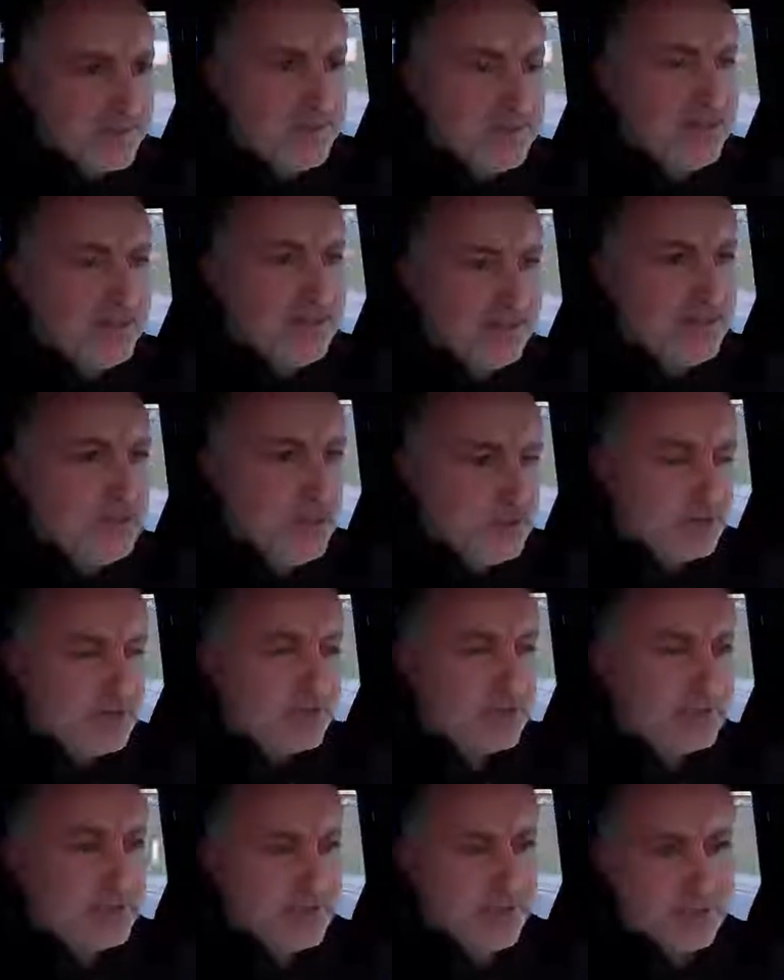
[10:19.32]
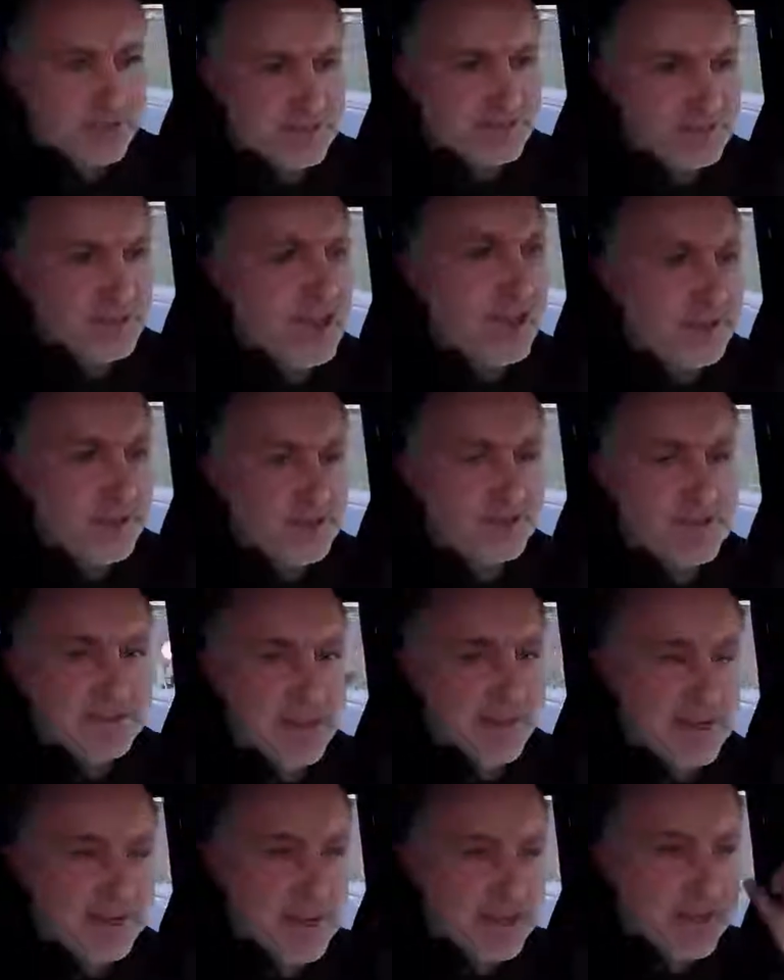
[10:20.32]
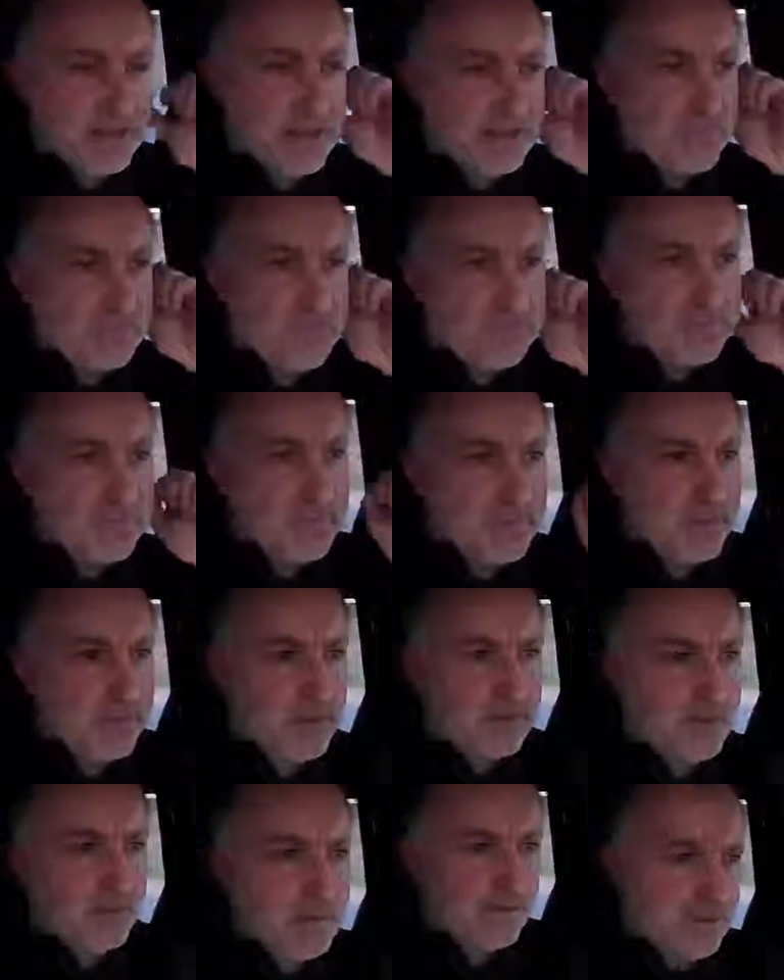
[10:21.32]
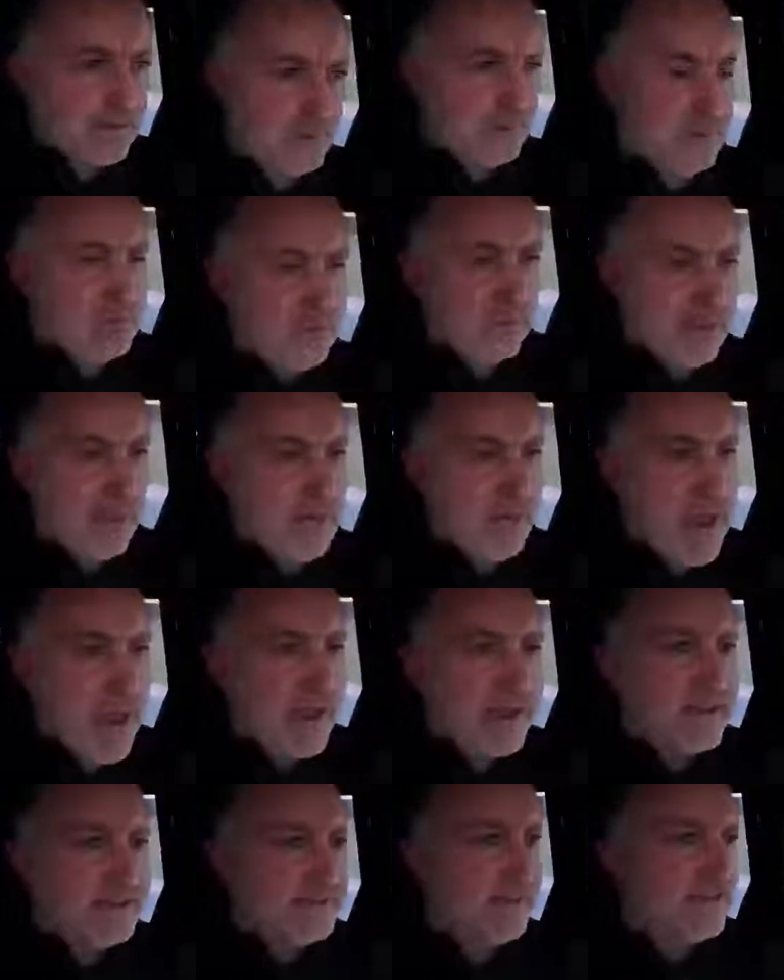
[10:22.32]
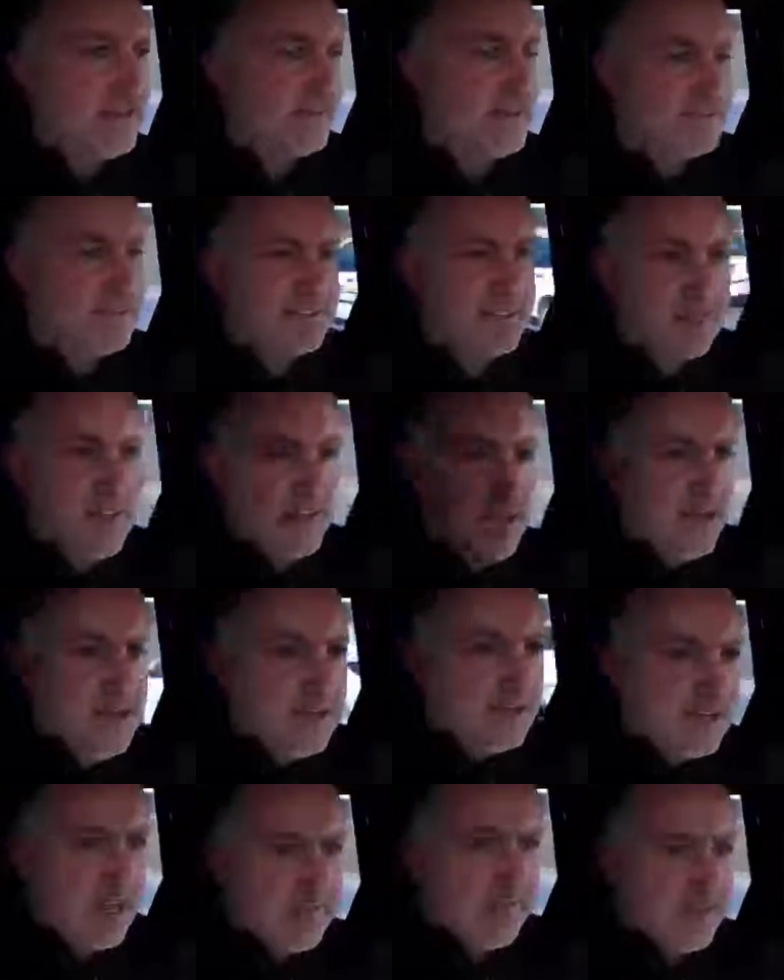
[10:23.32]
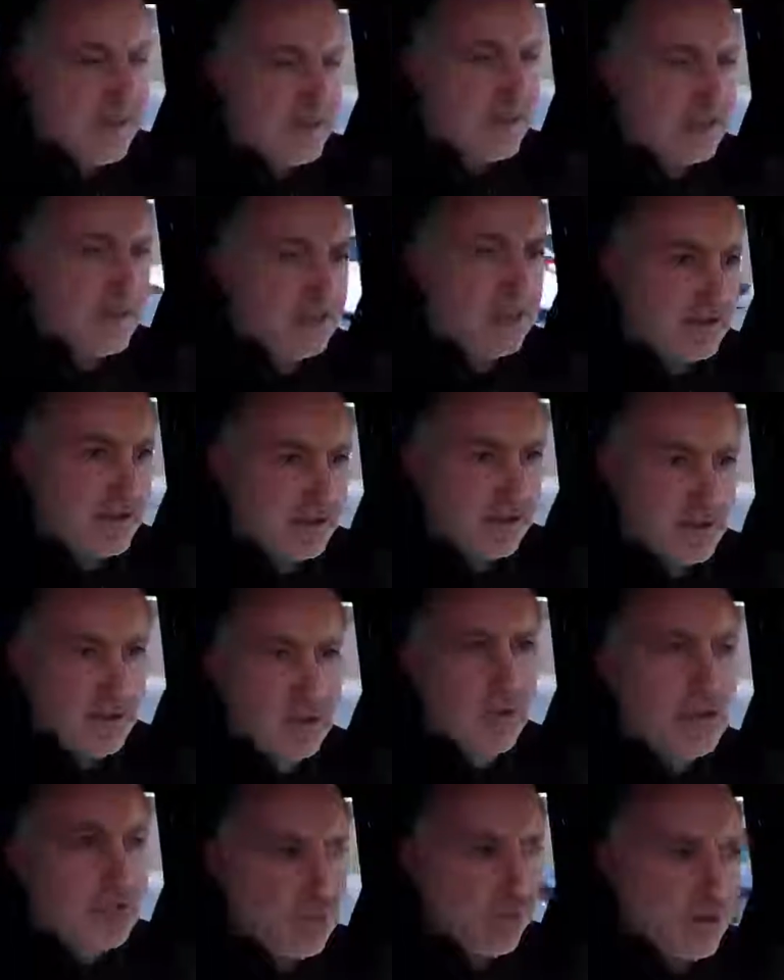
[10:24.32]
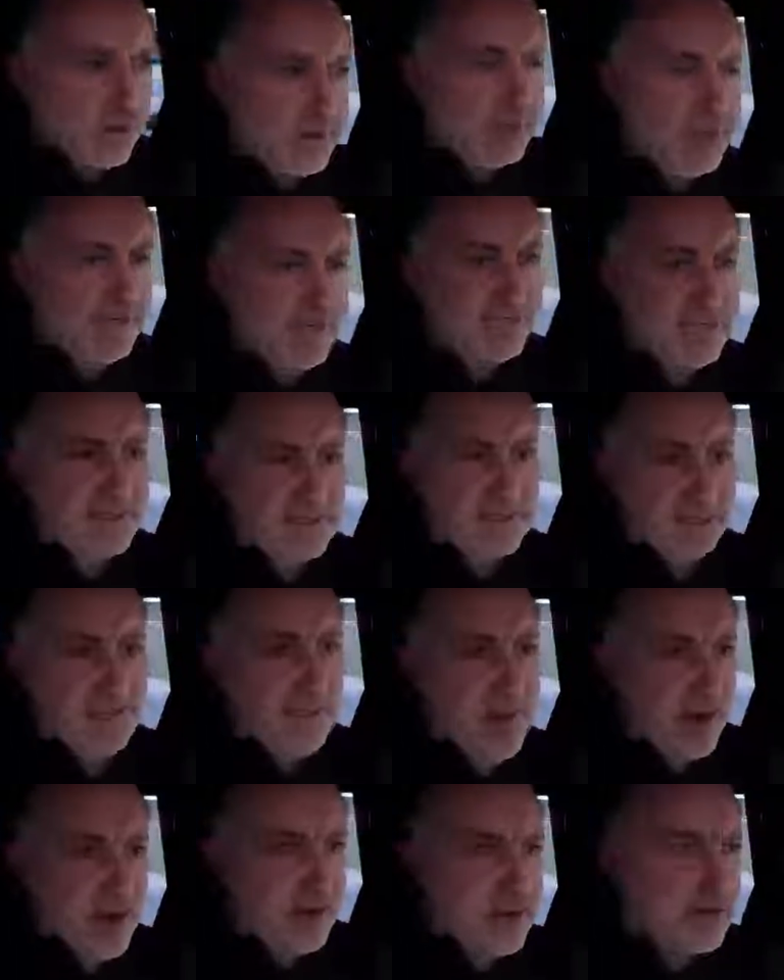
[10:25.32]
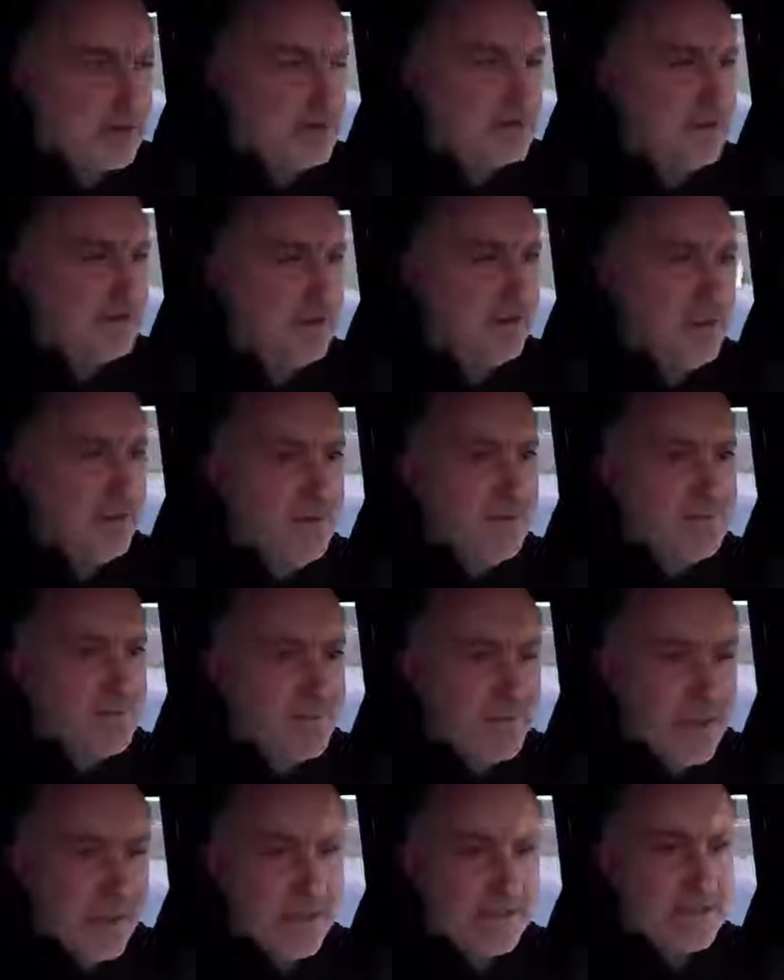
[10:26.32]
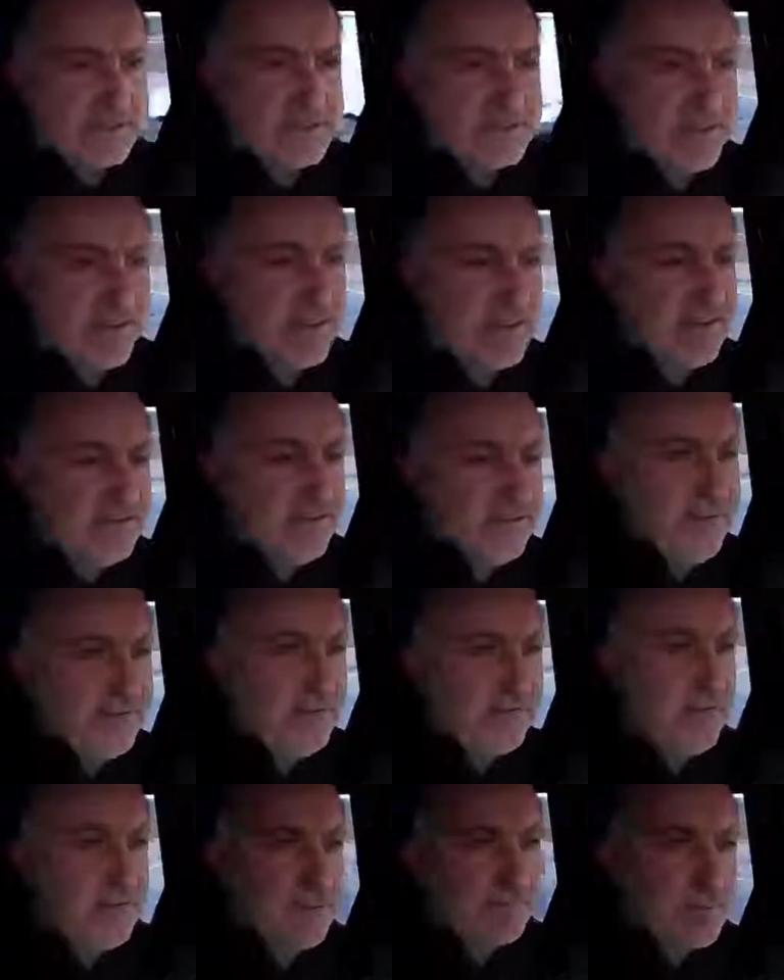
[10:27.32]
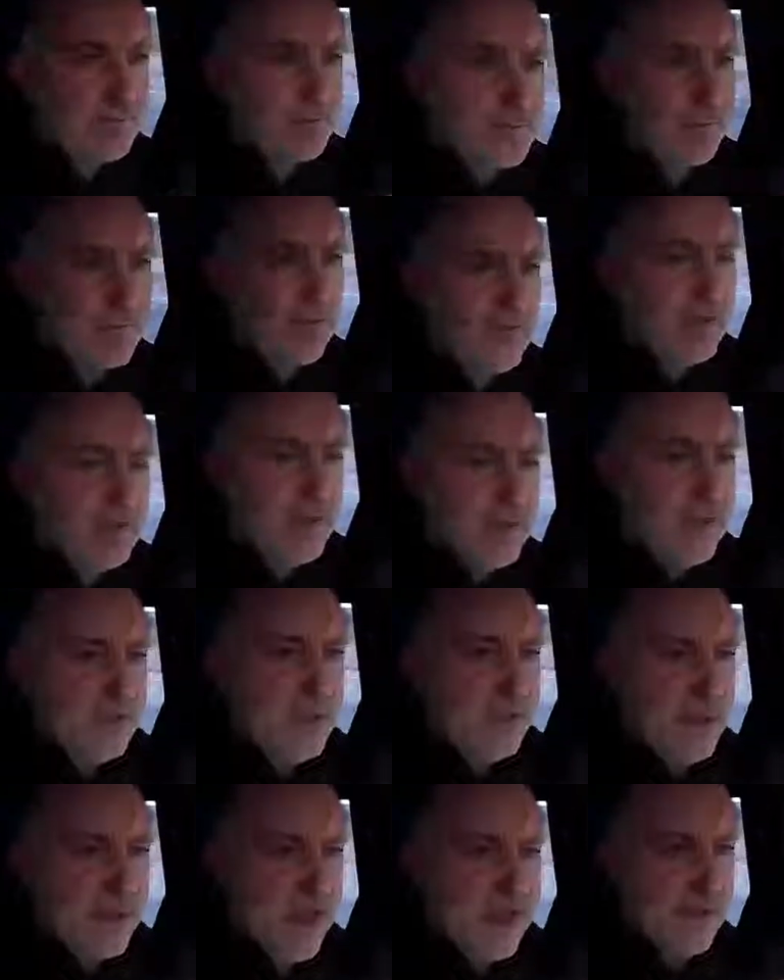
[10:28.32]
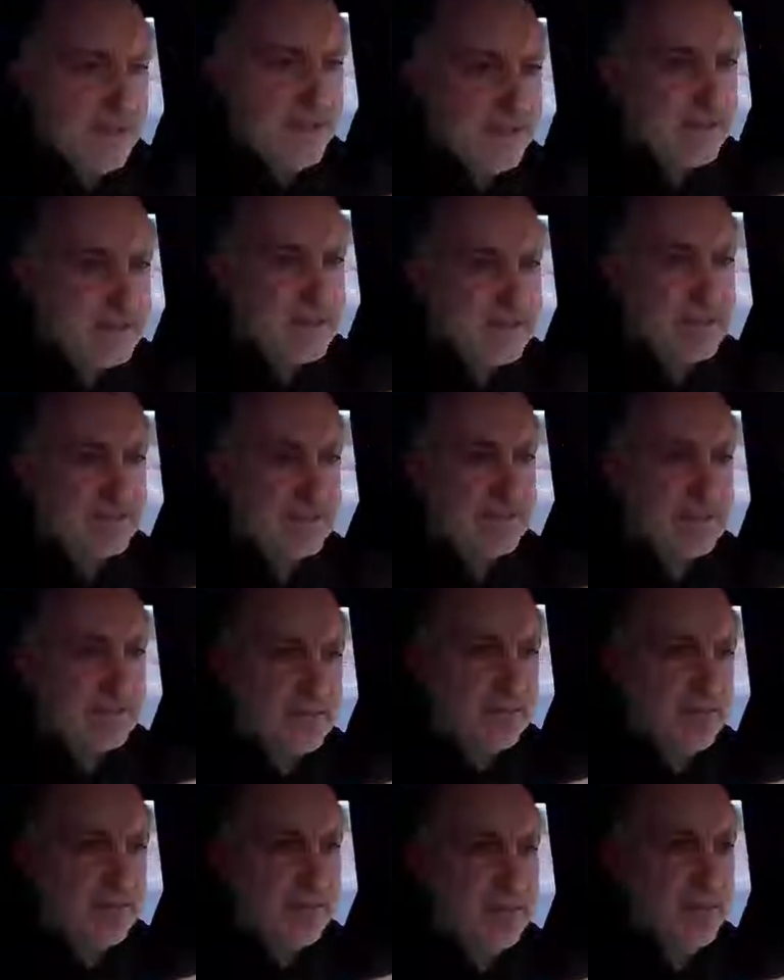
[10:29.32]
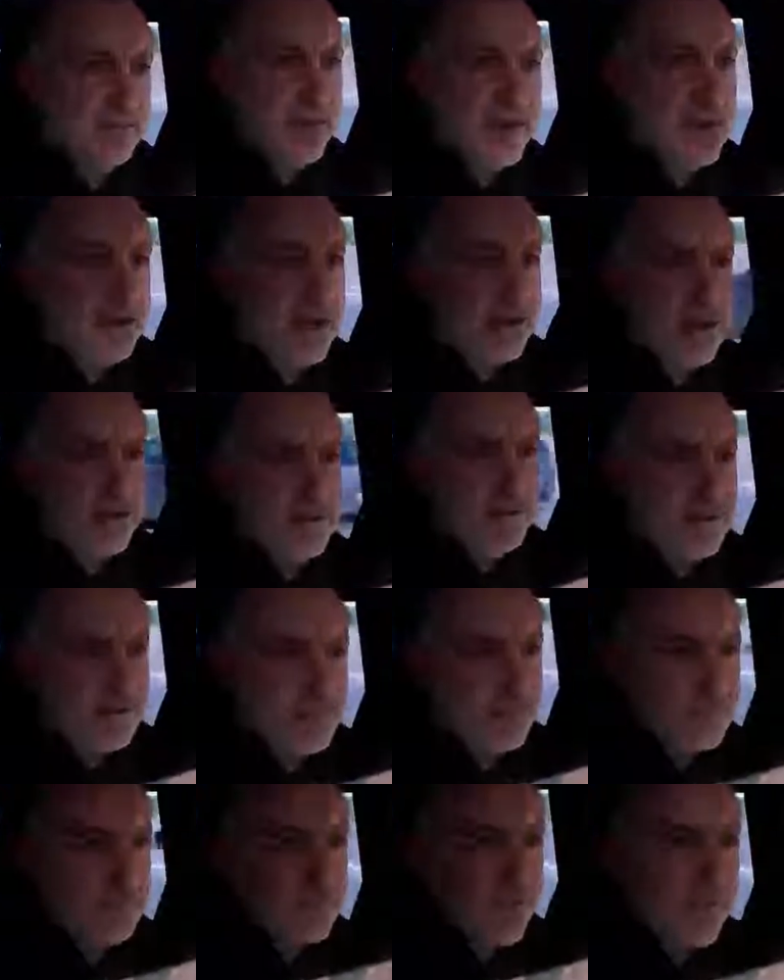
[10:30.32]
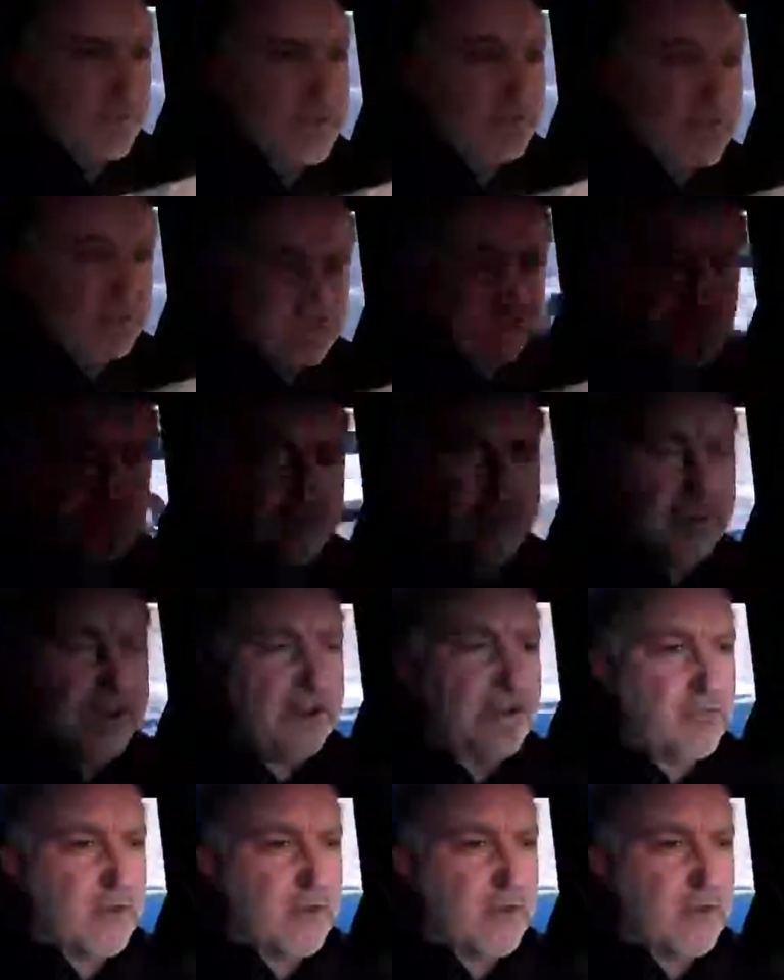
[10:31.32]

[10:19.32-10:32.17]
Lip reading: It uses the standard Steinach magazines. You have a good release button and a safe, and it's really, I think it's really a